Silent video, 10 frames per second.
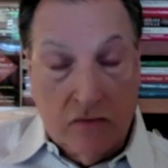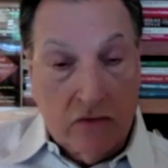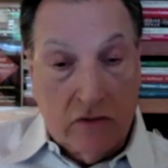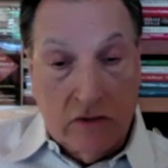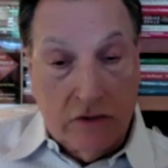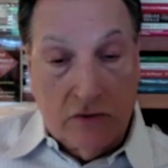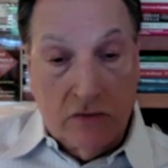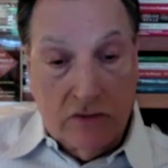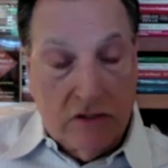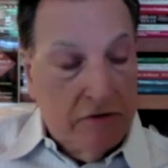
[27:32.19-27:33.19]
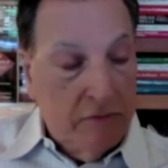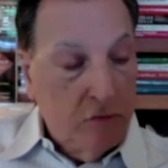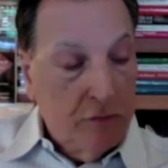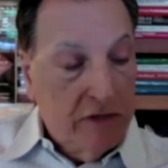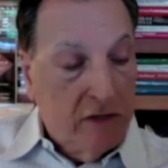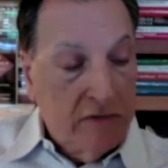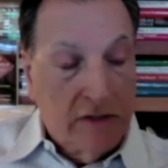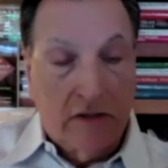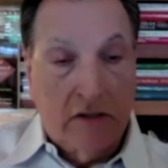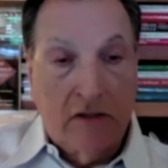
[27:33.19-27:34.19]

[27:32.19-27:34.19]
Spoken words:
true is that people who become addicted,